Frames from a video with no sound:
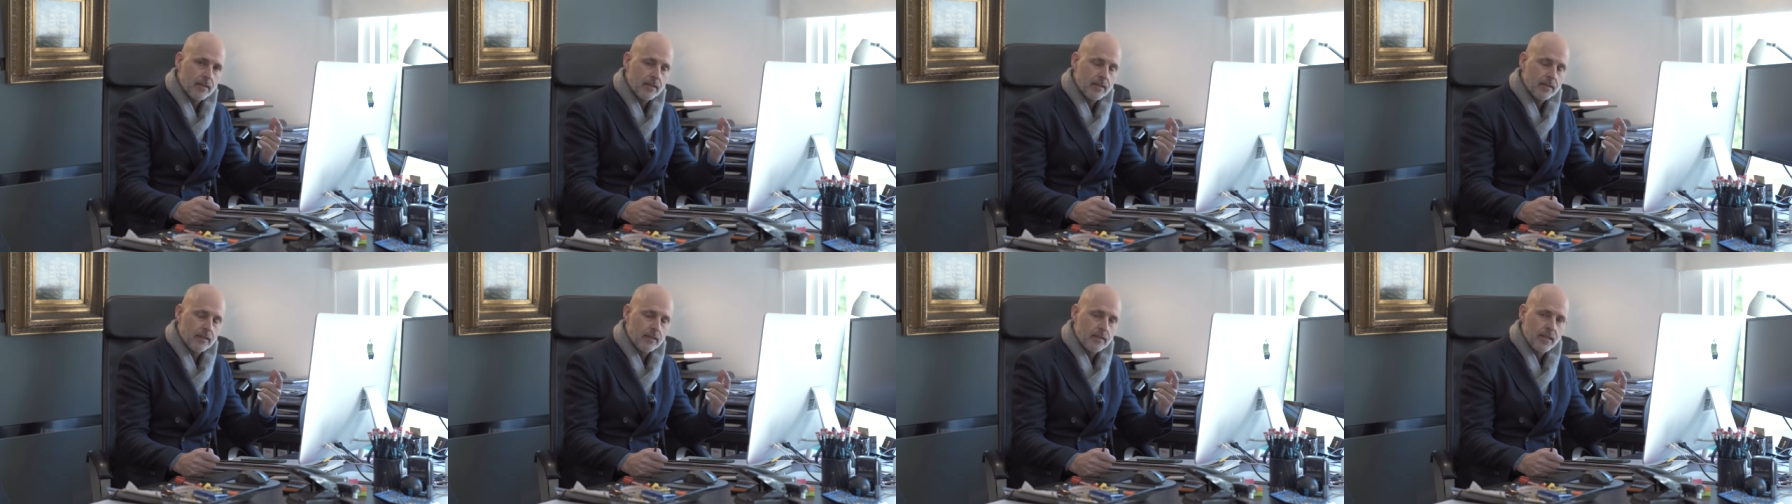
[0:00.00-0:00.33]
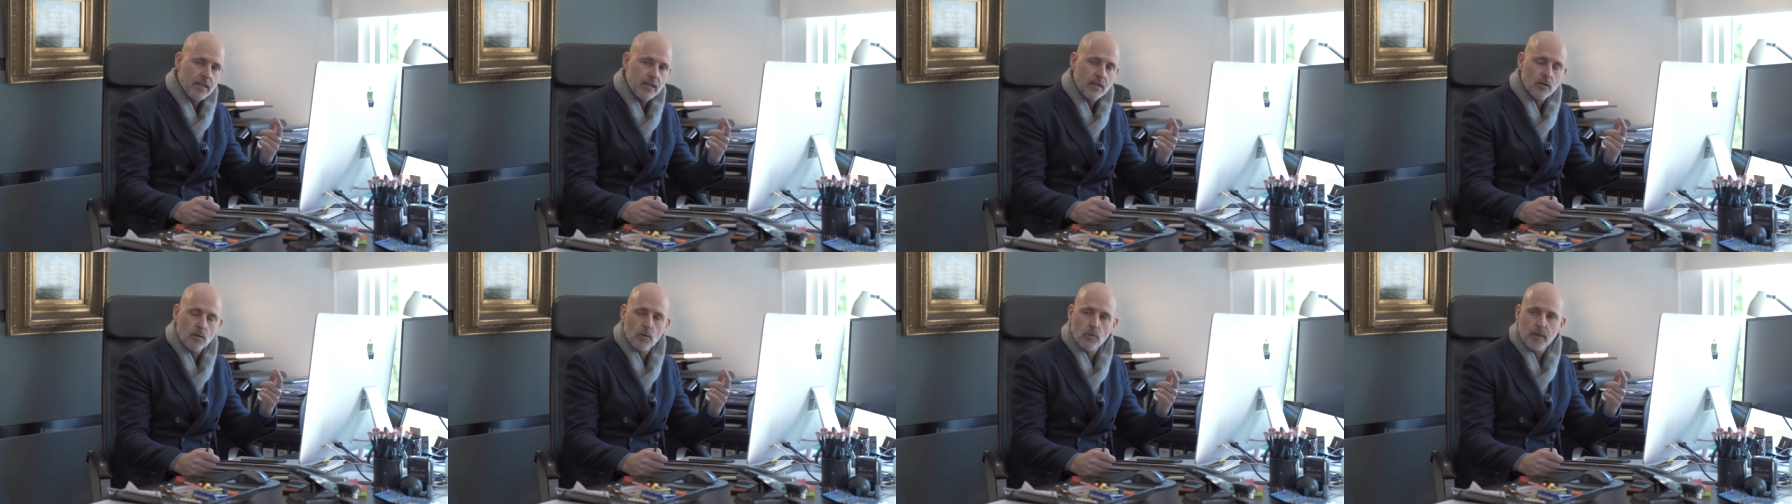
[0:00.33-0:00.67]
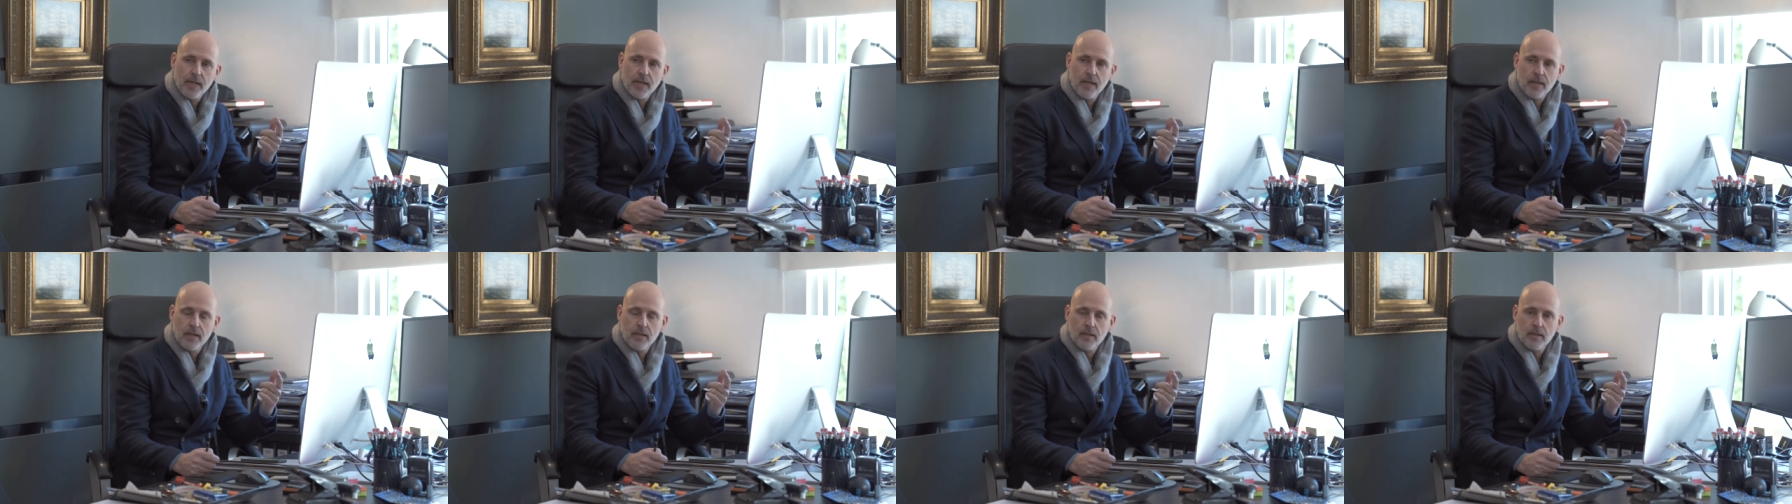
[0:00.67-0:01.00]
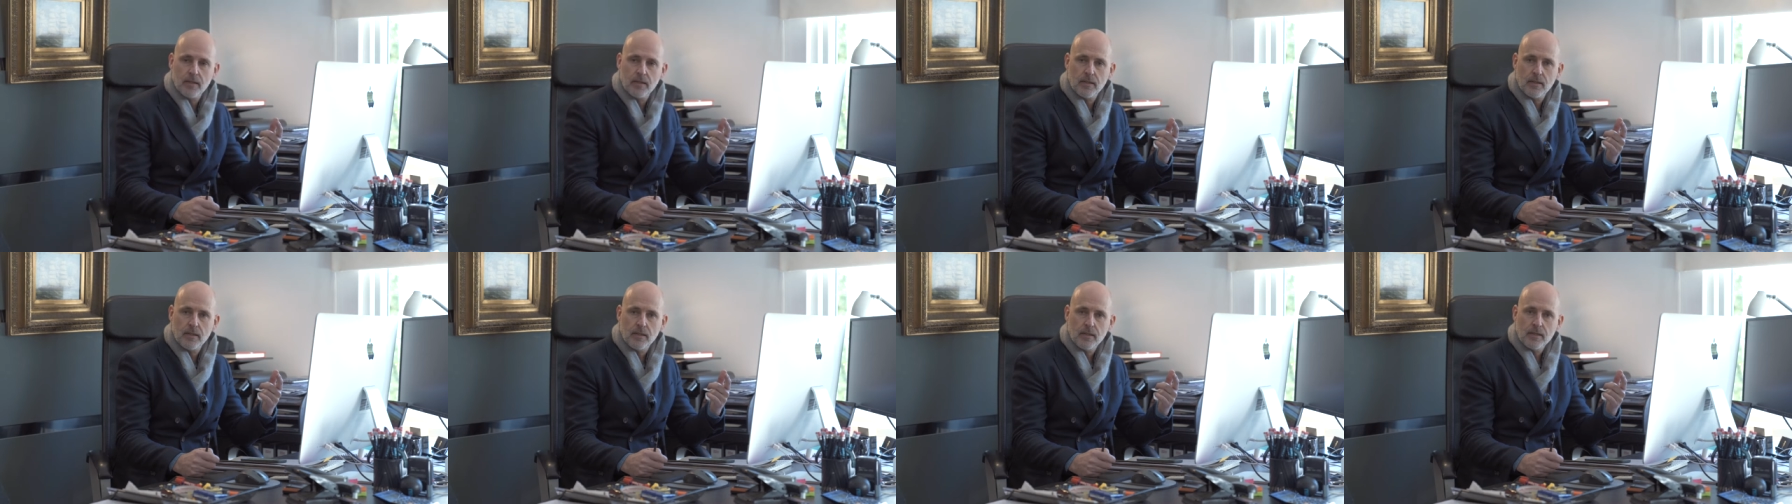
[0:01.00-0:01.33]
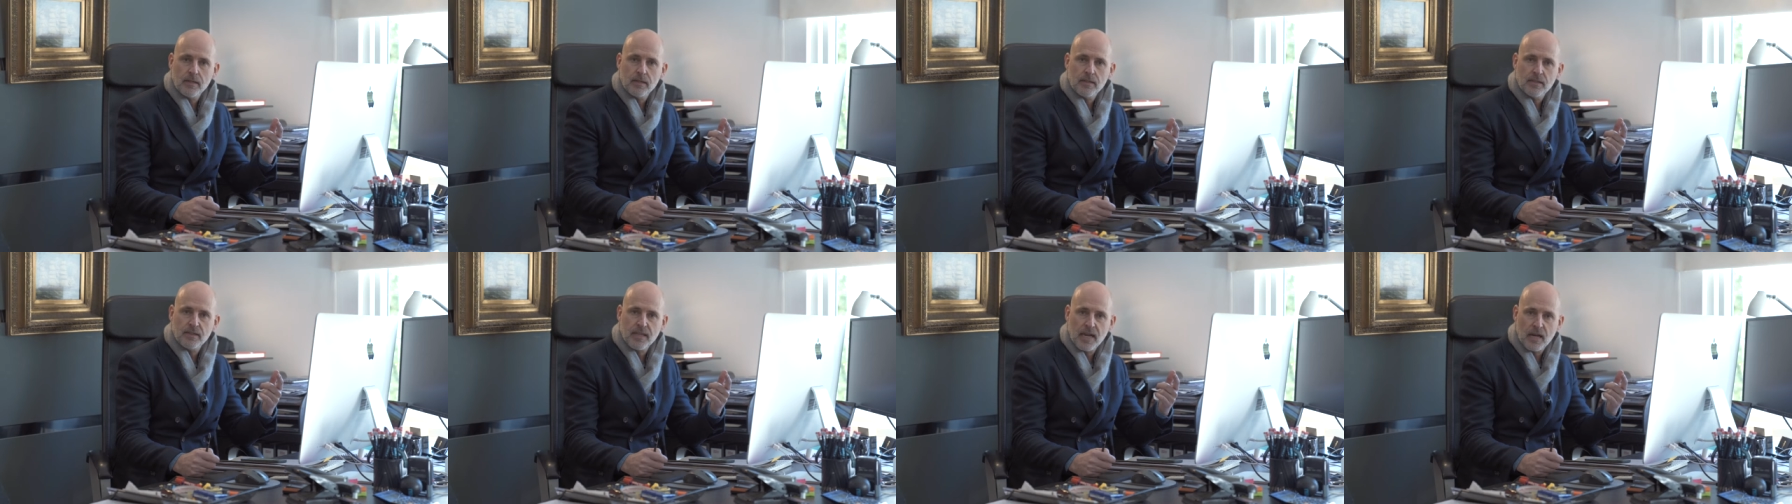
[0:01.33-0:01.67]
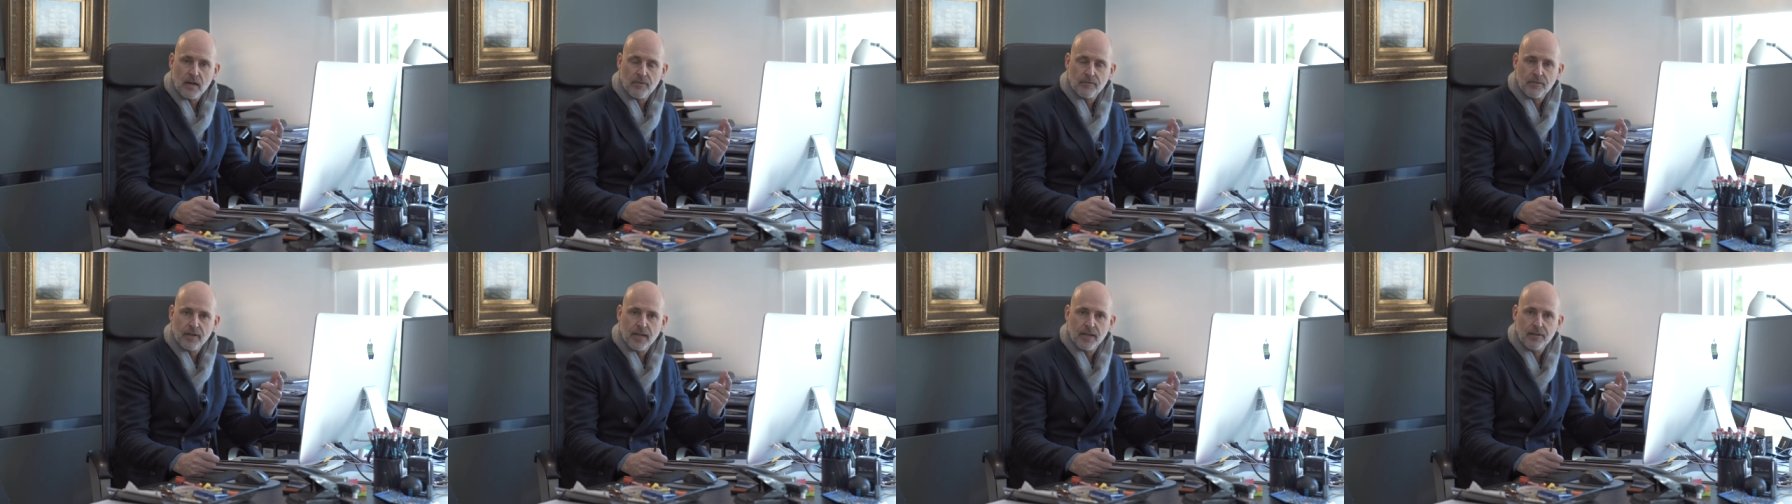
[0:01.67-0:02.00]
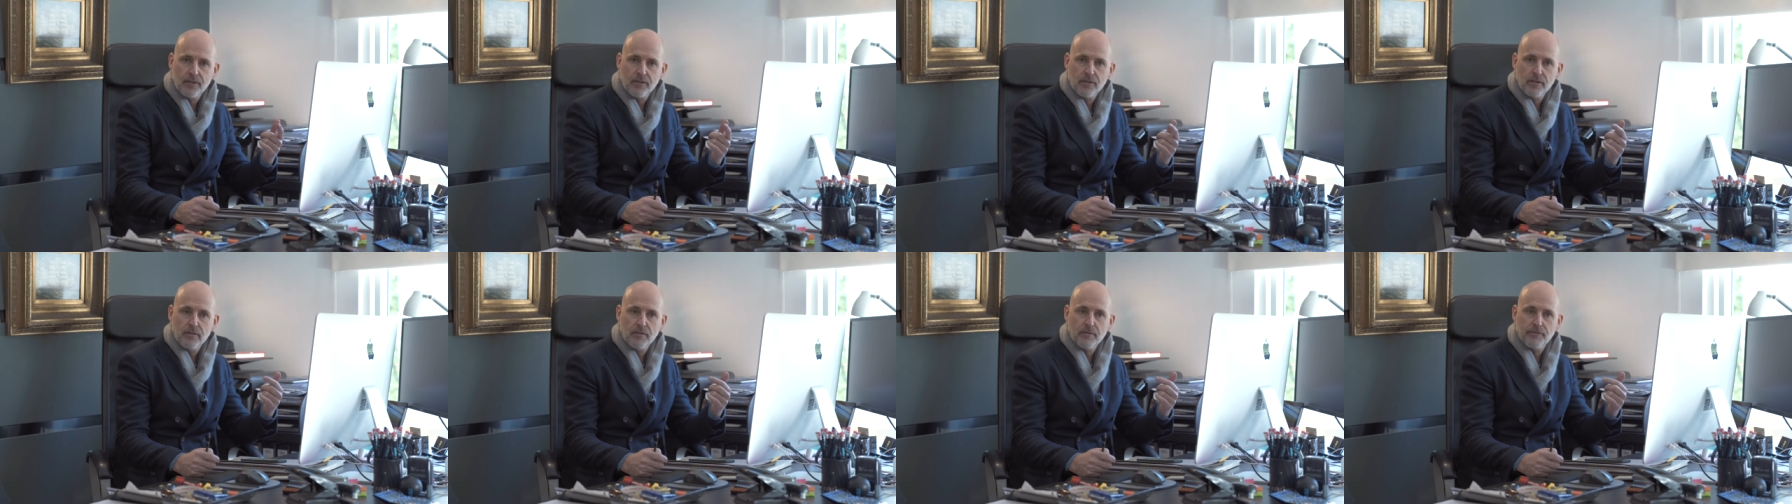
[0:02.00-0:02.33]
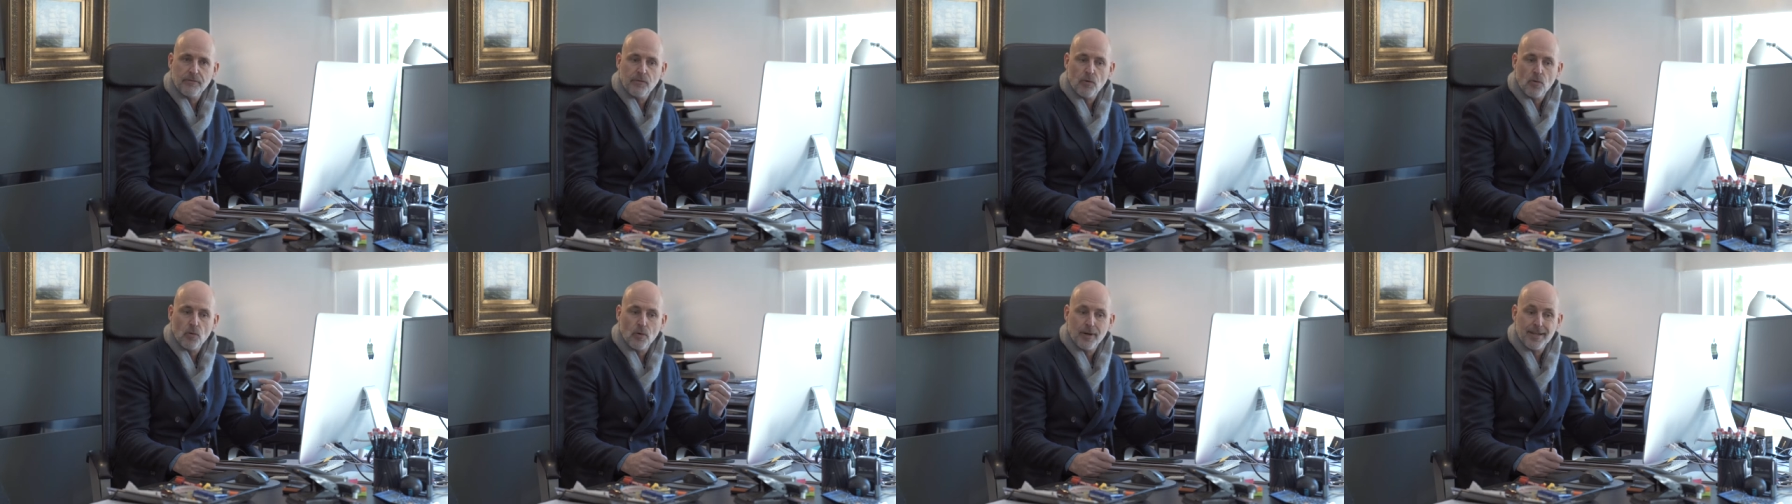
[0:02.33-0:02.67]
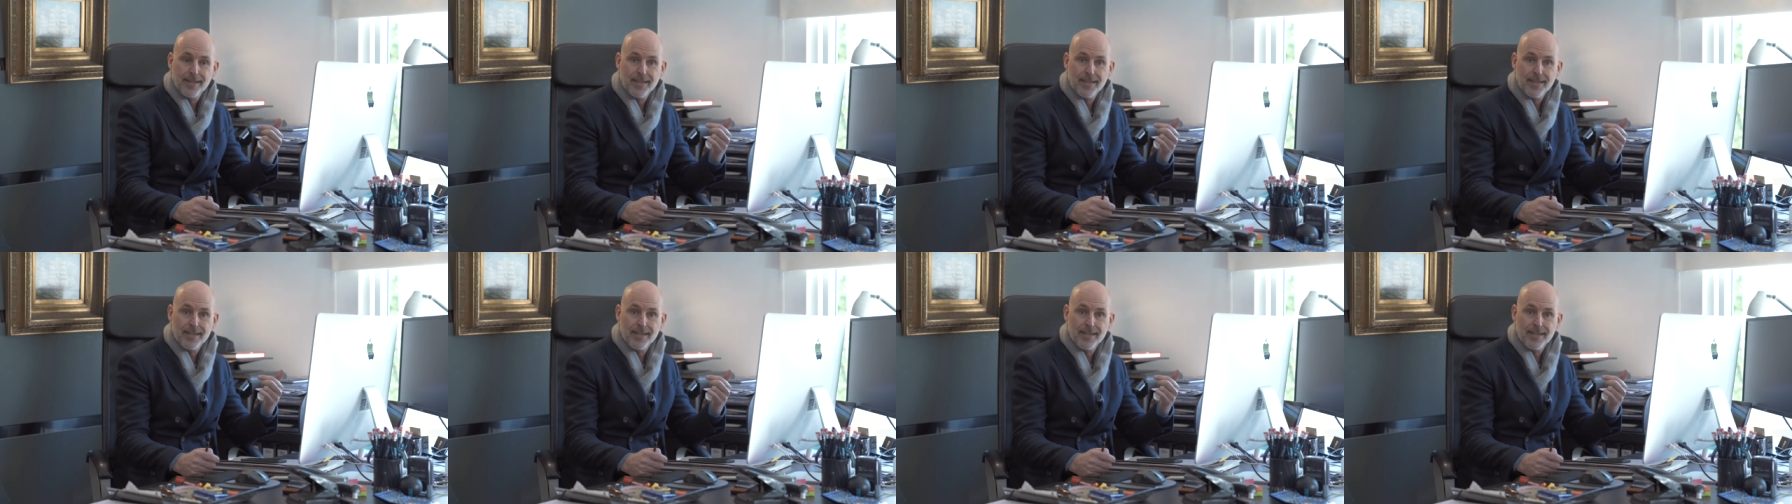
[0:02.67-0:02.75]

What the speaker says: deal in South London for